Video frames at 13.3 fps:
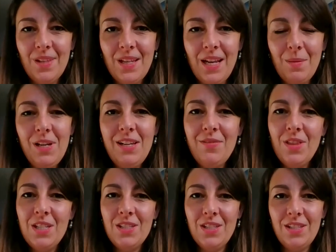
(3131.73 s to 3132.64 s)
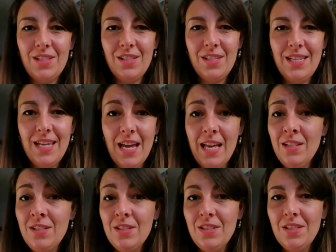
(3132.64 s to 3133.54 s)
I believe this is the
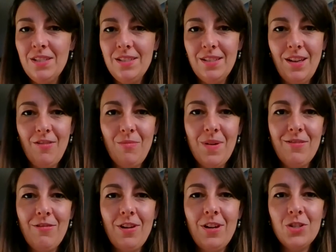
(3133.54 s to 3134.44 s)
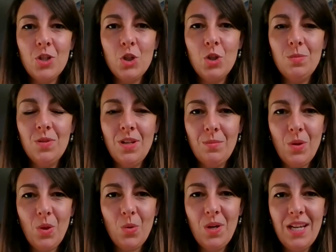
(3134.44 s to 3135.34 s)
end of my Flosstube number
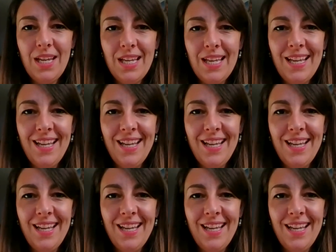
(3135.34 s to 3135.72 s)
3.